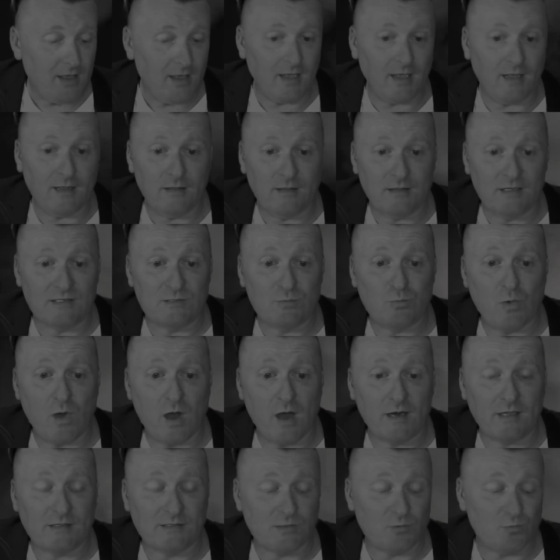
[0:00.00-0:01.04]
in this
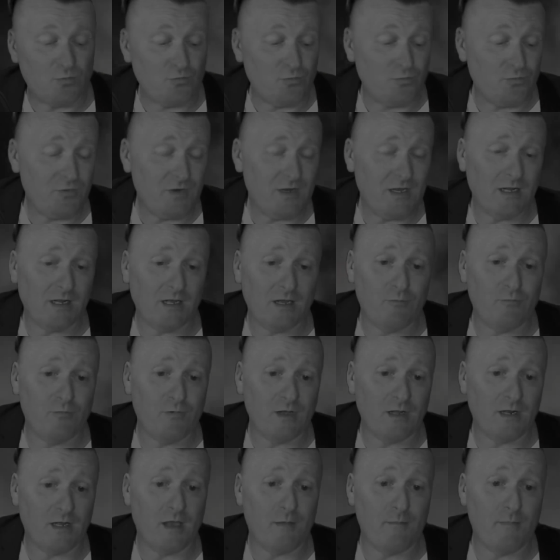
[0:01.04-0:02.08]
one, it's a really,
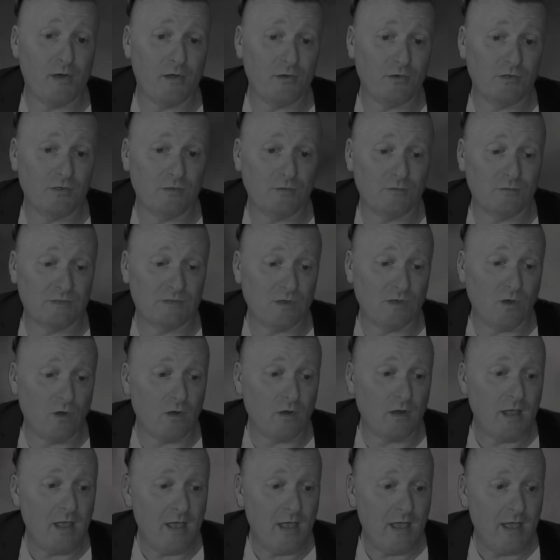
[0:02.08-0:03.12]
really emotional song,